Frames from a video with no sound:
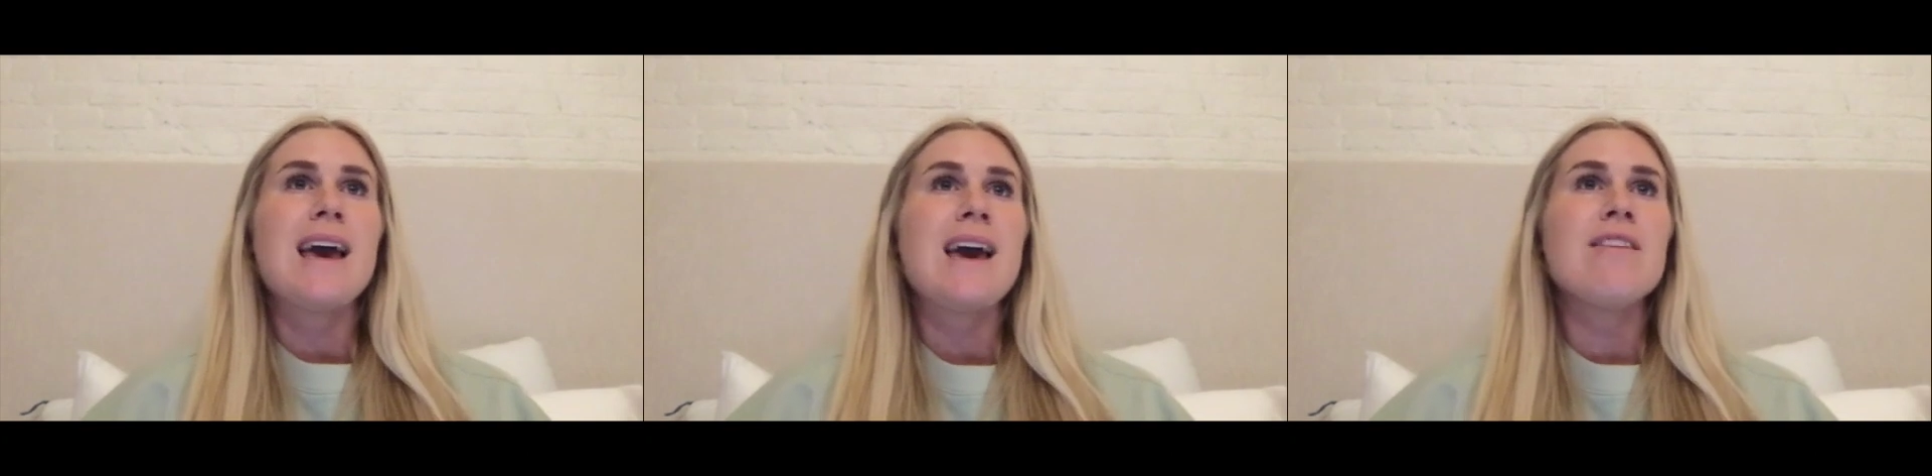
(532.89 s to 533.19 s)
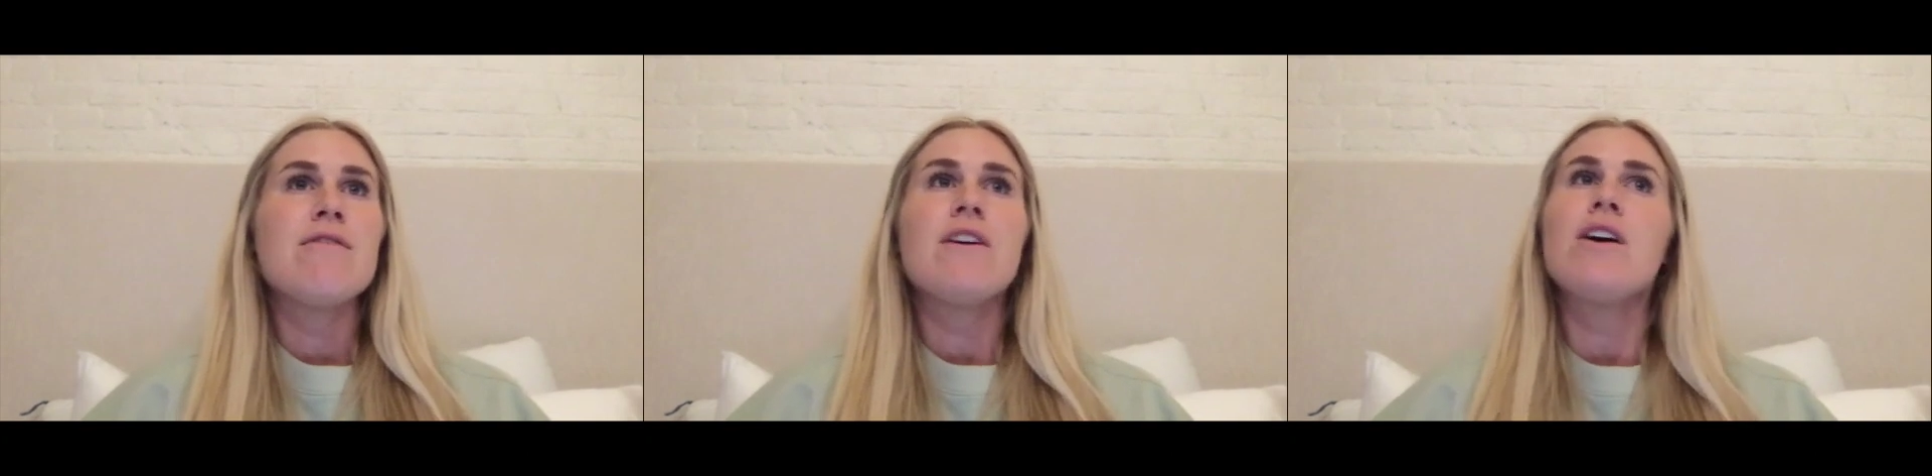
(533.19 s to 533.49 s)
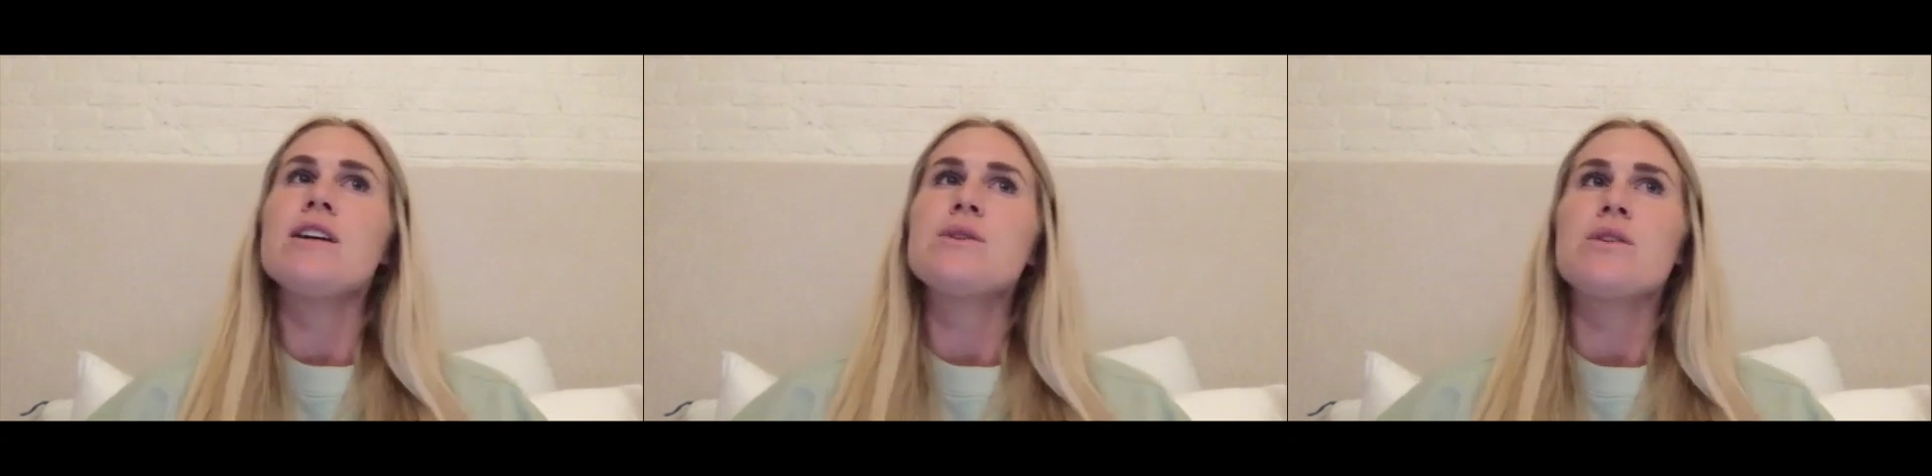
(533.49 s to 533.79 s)
I had a
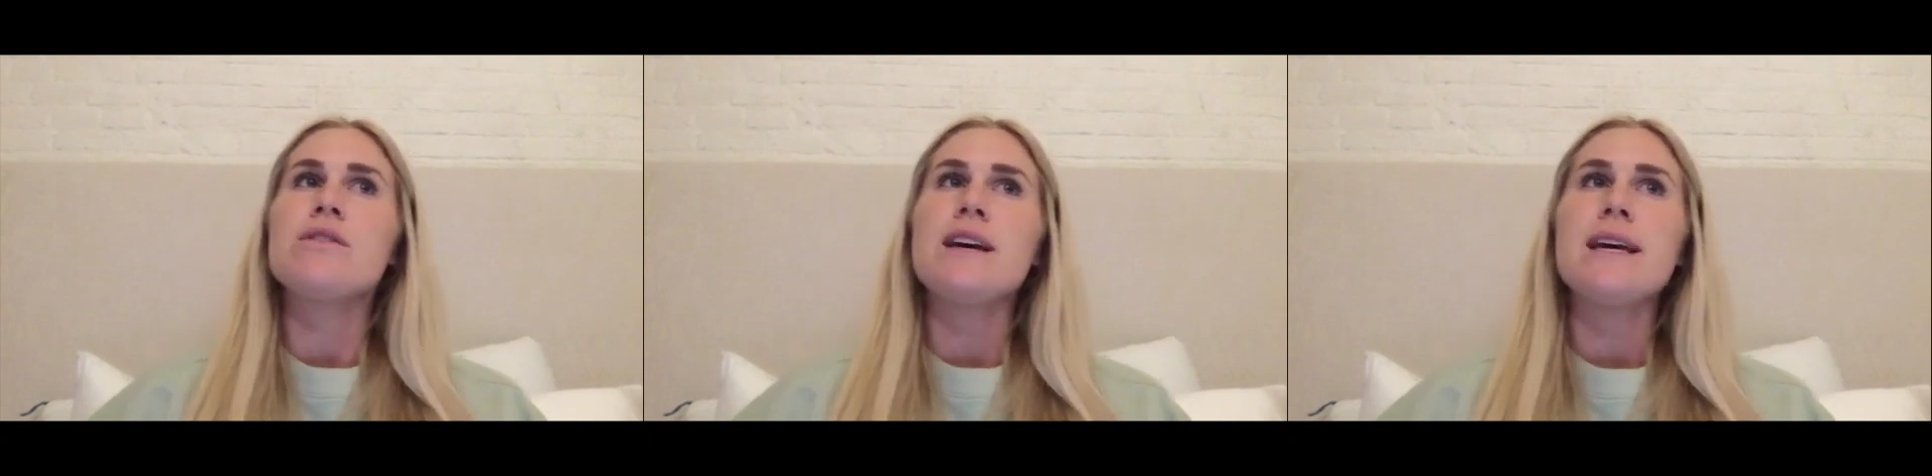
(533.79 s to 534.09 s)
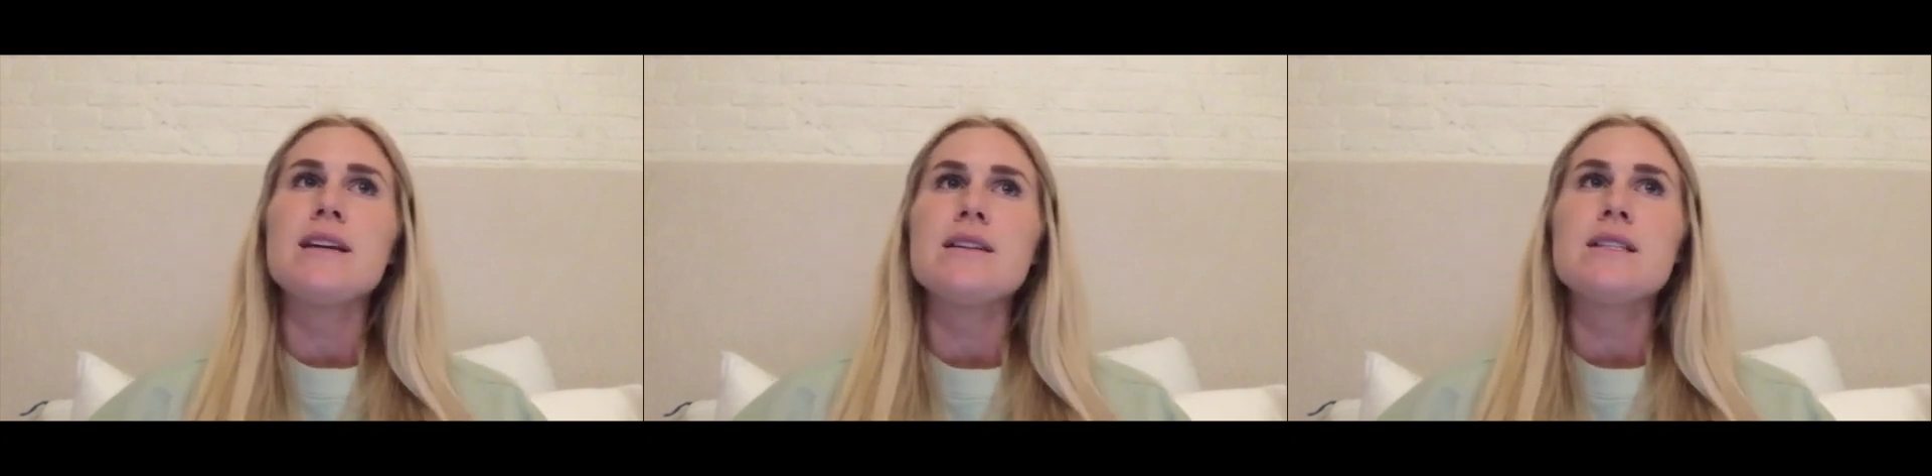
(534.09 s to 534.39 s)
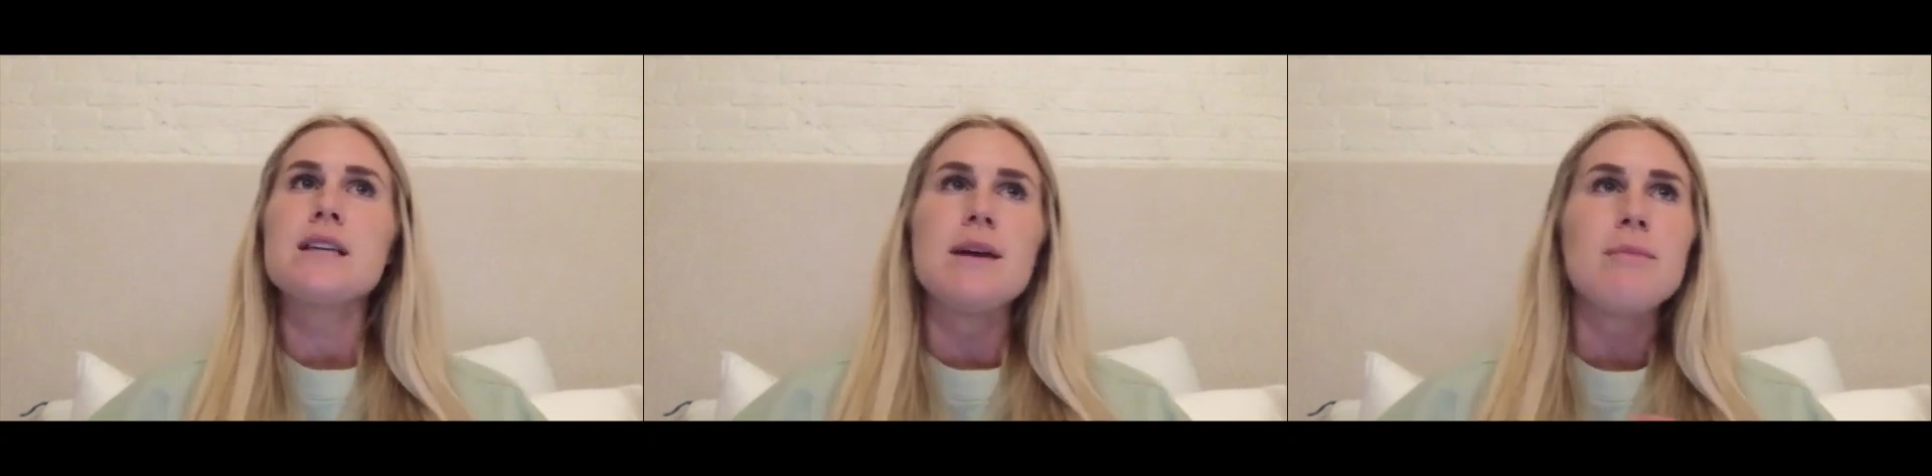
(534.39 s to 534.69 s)
very sort of like
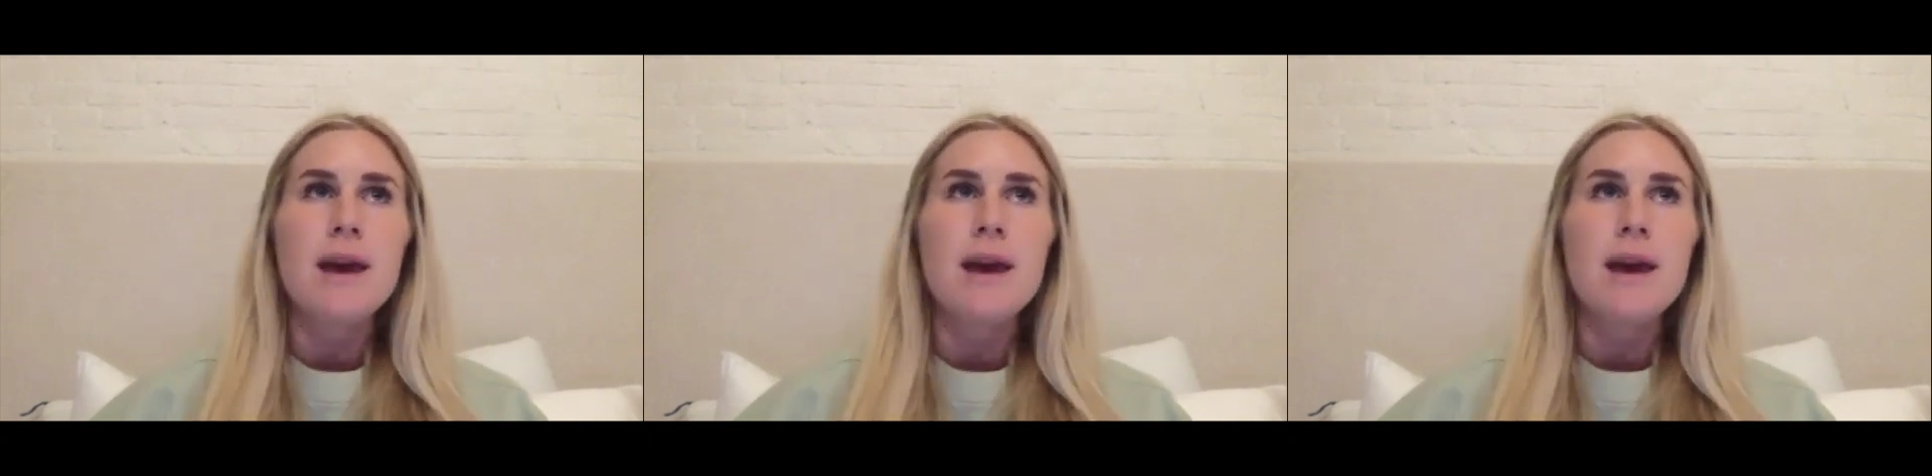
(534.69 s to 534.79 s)
type